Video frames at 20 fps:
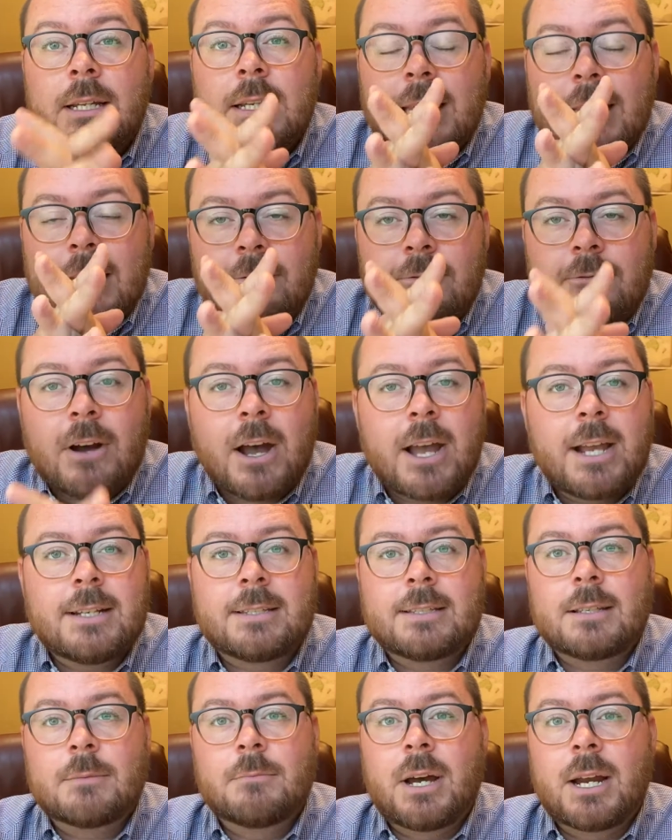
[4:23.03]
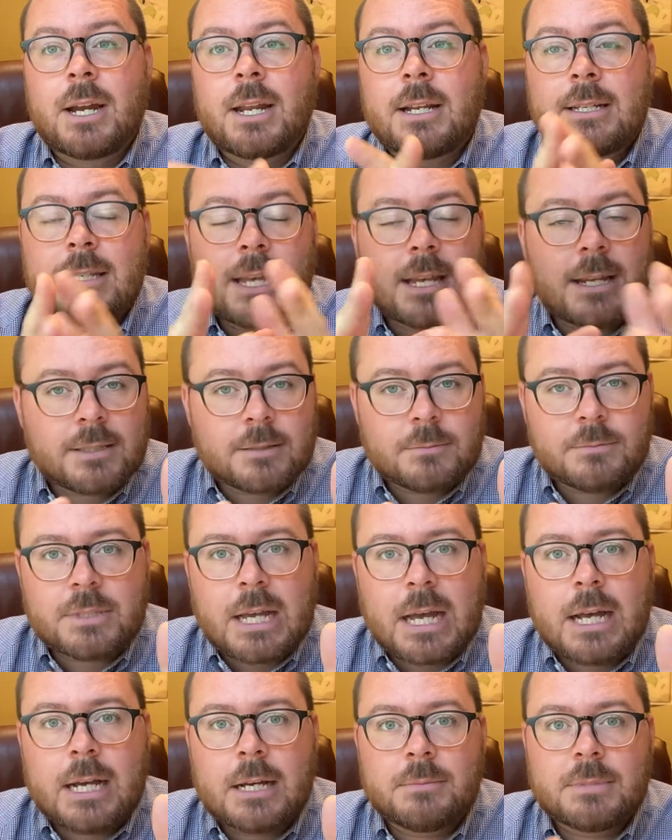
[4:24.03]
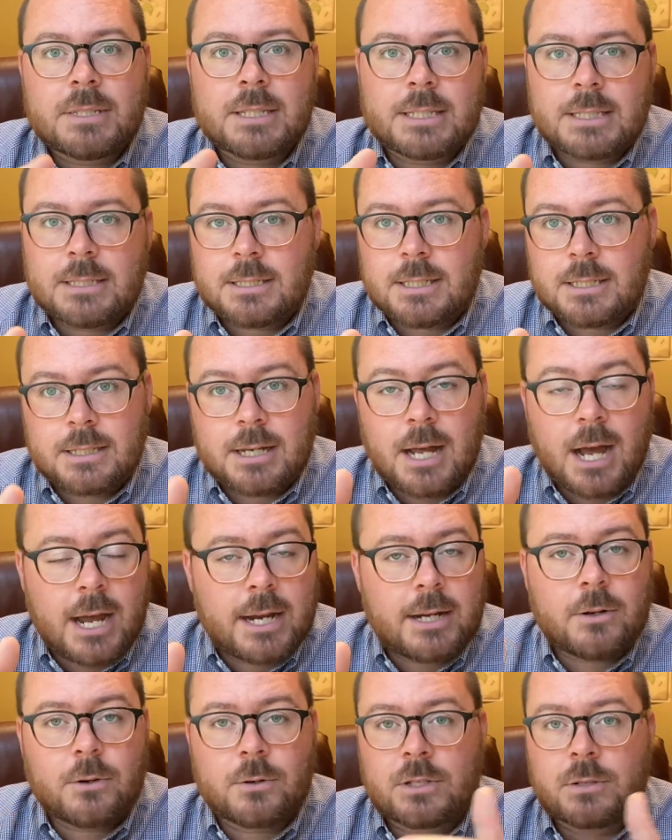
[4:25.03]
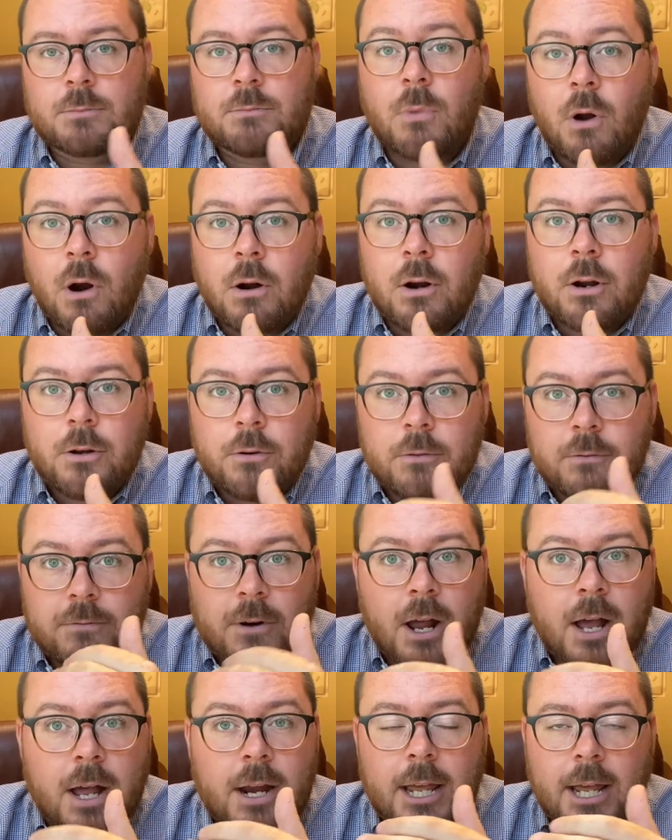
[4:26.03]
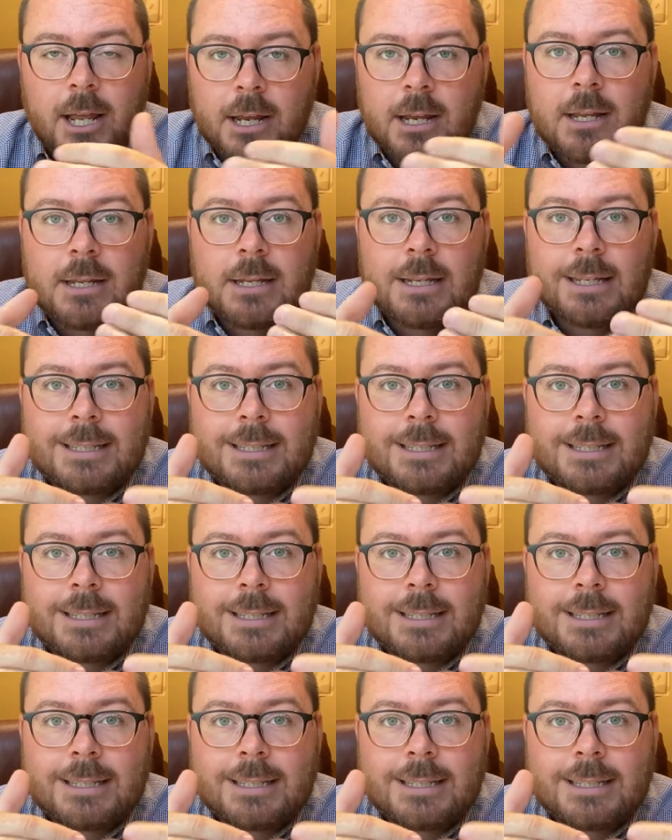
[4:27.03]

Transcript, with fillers: Invite somebody. Take some time to, tonight or tomorrow, Friday.